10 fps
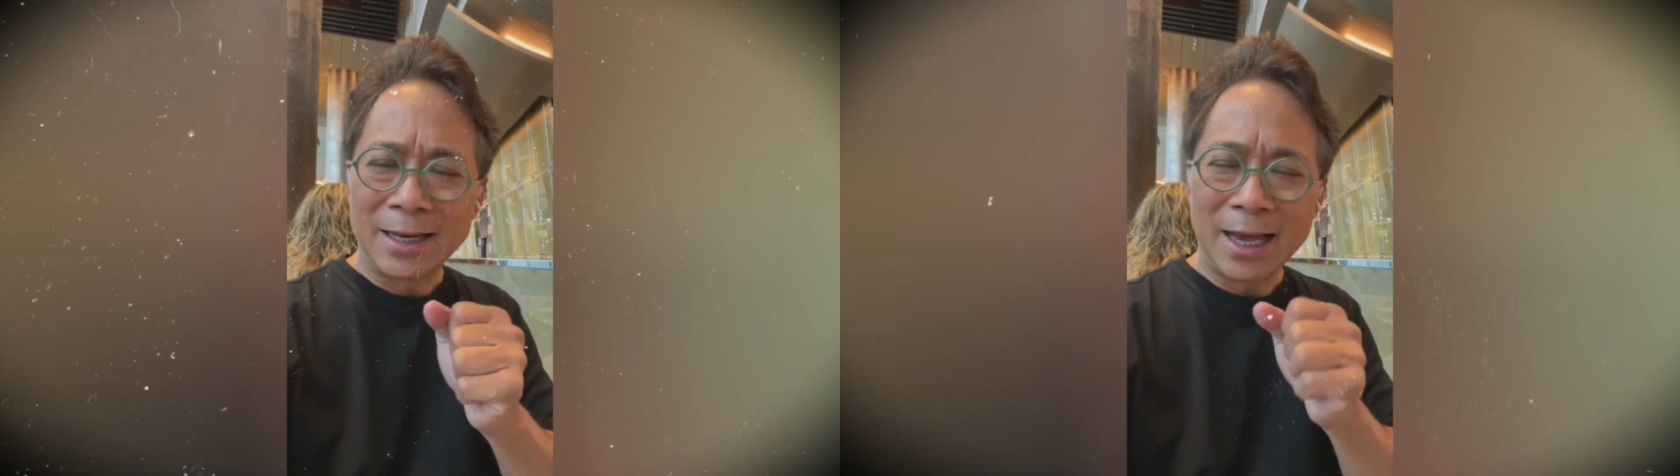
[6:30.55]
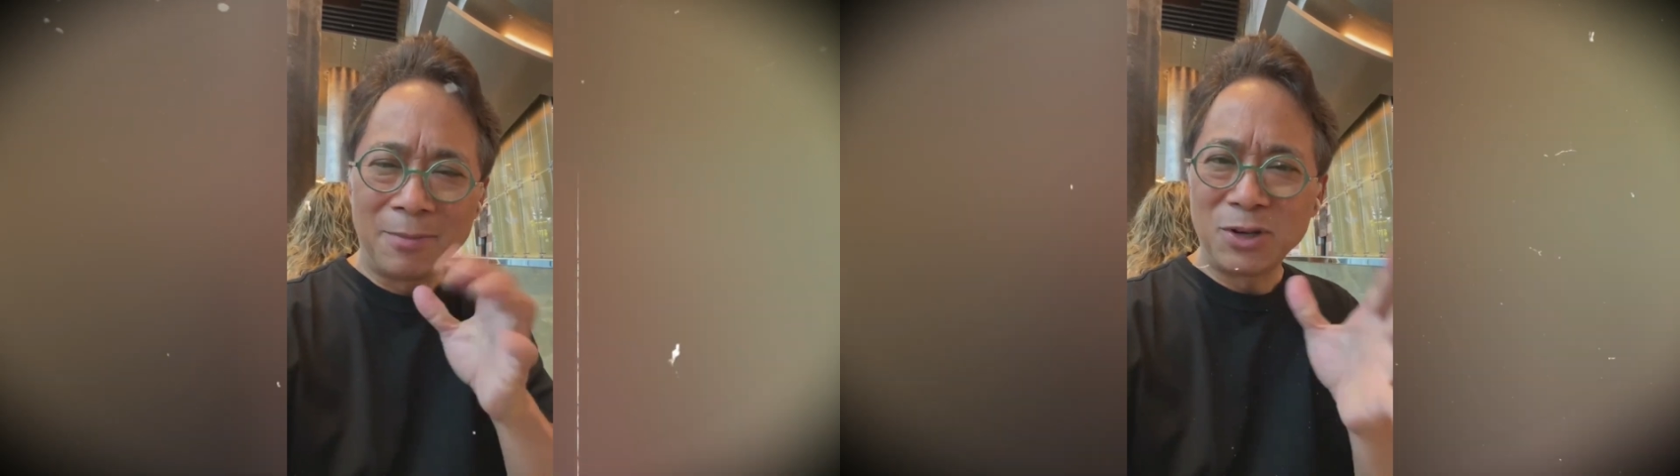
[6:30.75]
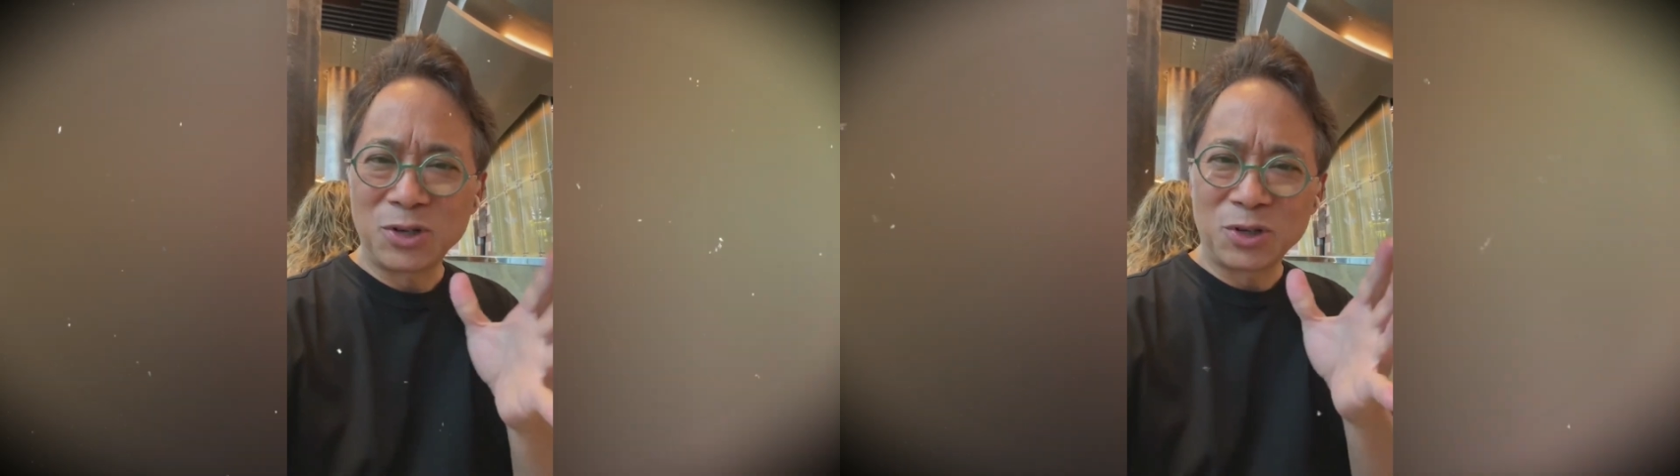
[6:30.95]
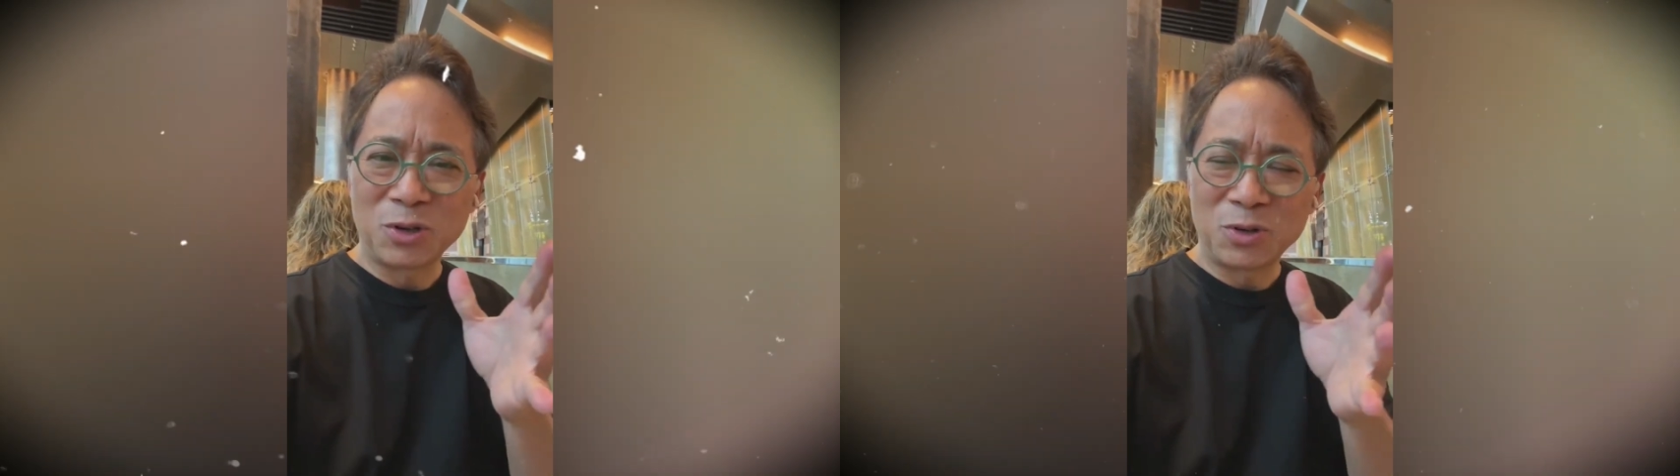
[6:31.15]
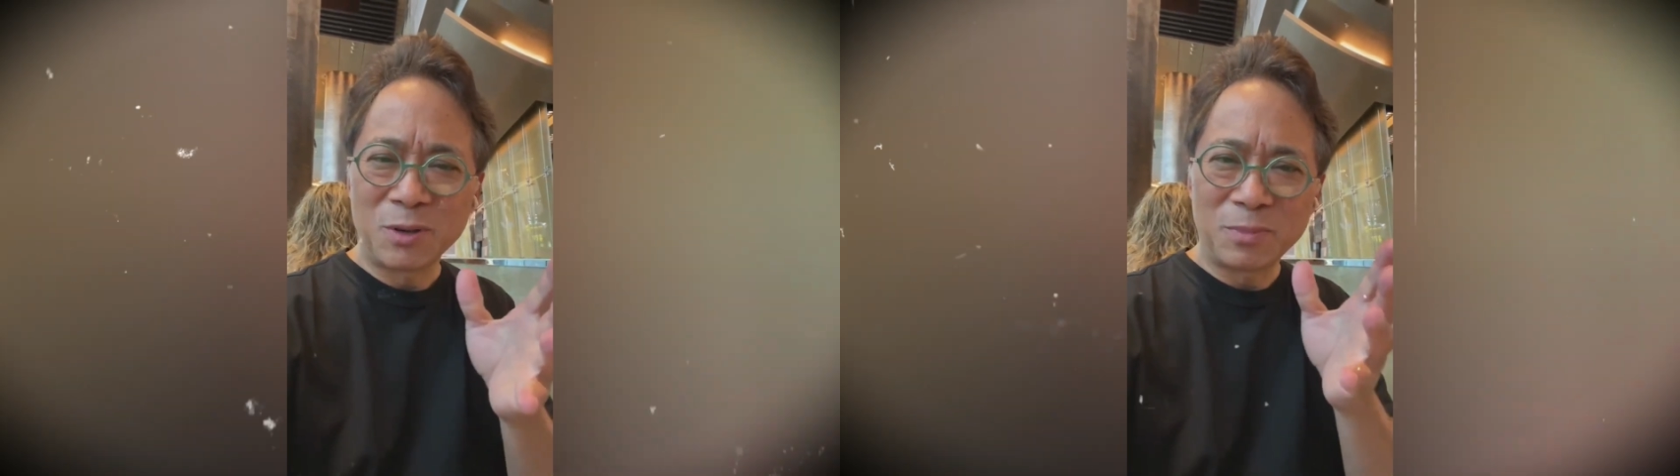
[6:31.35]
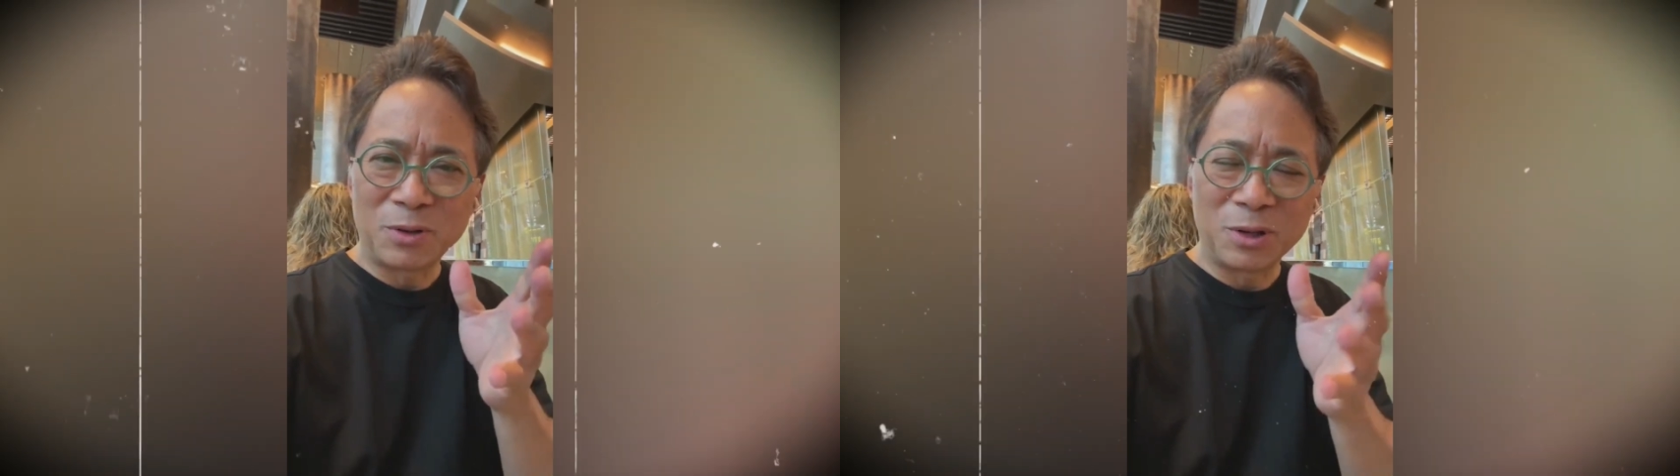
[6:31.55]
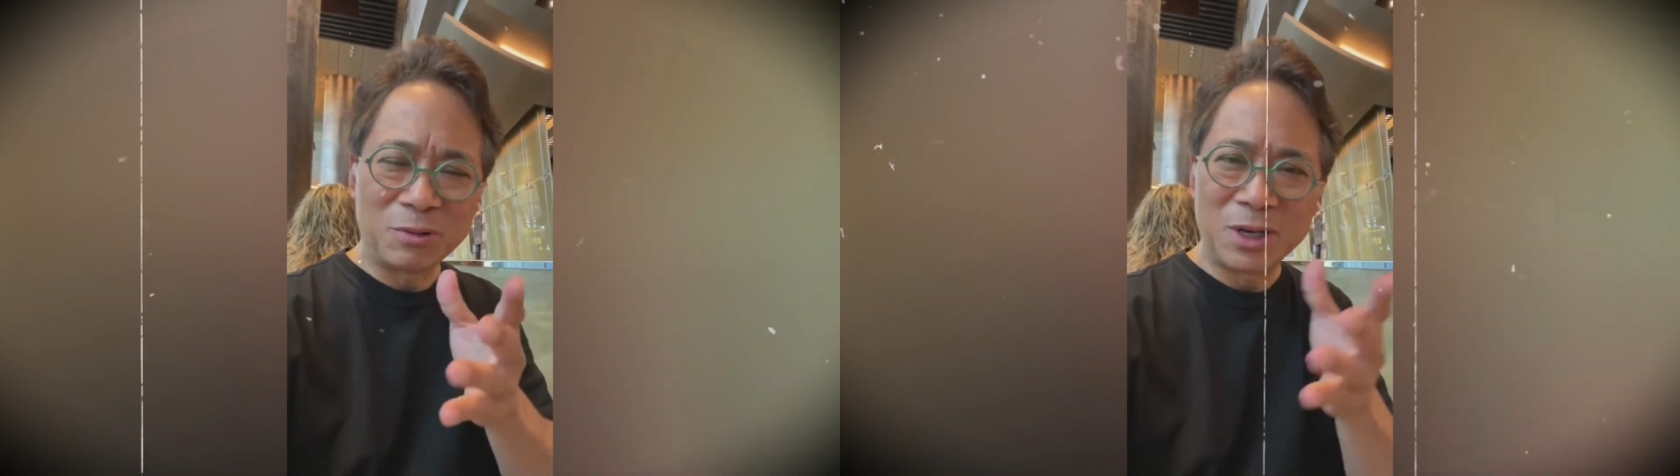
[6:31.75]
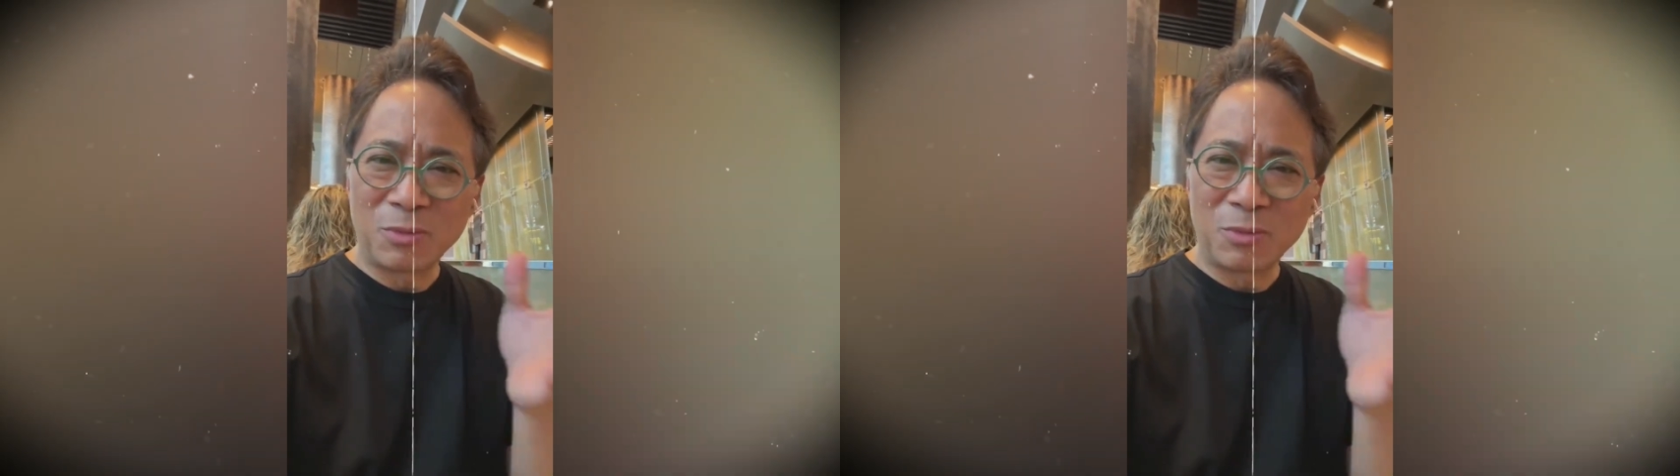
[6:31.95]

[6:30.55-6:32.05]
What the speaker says: And cabbage is so simple. You